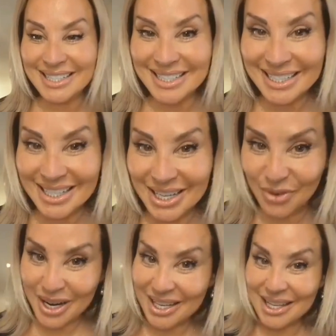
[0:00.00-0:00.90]

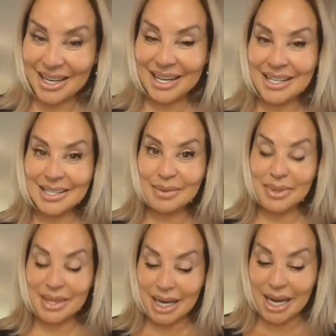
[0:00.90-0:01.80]
Self-regulating is
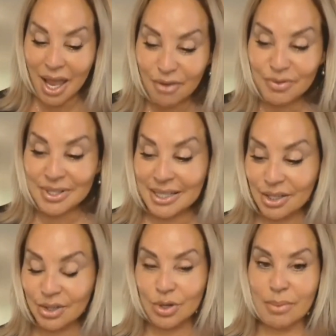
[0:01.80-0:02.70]
something that every
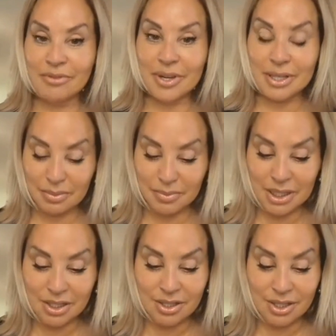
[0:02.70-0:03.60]
single trauma victim
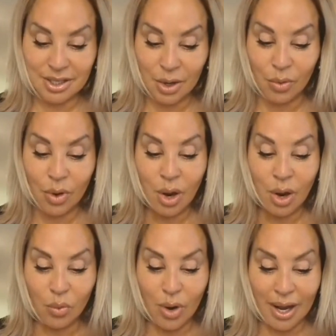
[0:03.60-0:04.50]
needs to know.
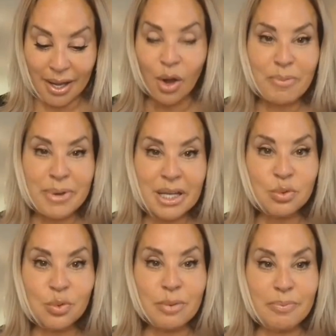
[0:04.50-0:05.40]
Why? Because
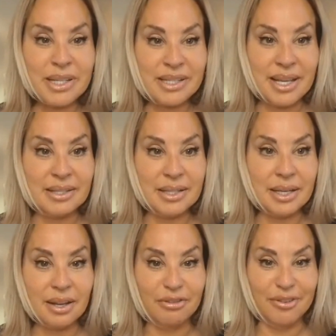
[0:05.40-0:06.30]
we're a bit
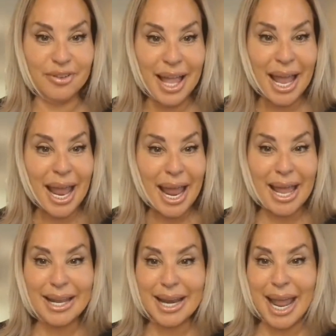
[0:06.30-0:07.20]
sensitive.
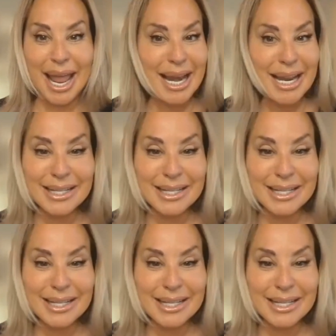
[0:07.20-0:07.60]
And any